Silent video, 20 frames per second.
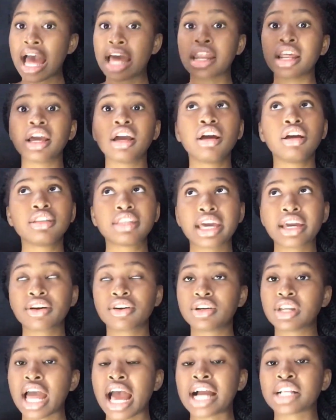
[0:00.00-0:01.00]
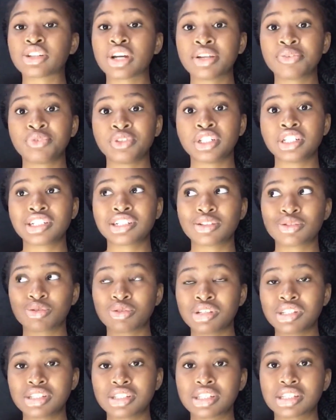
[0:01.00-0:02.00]
And thank God, actually finished in
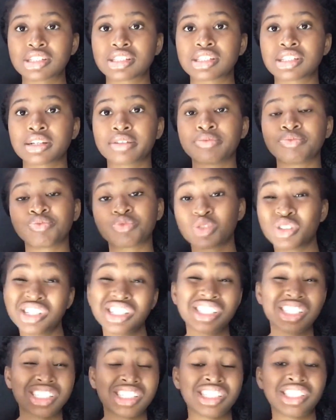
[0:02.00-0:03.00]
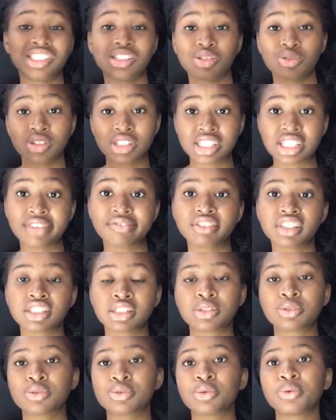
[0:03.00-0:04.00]
2016, 2016,
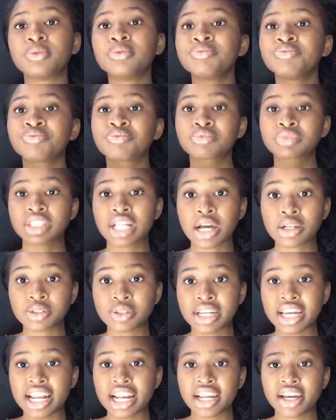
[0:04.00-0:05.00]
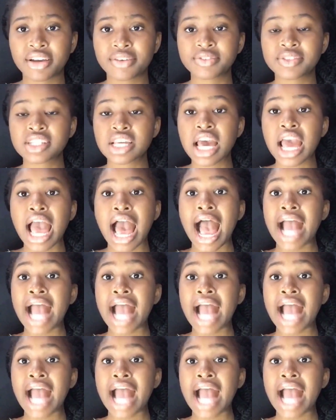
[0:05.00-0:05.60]
2017. So that's when I left.